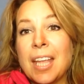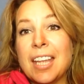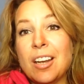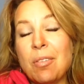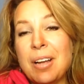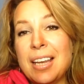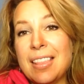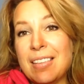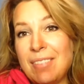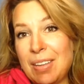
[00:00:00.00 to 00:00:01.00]
You know what?
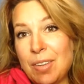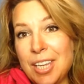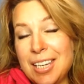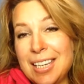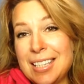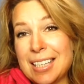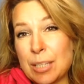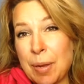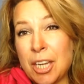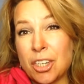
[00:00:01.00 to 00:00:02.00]
Then maybe you need to
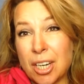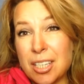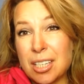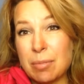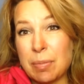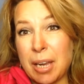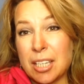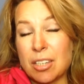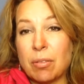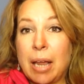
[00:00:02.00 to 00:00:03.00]
expand your customer
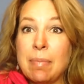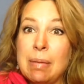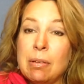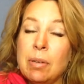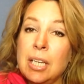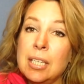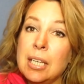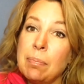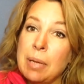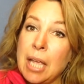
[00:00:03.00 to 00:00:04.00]
base, right? Maybe we need to get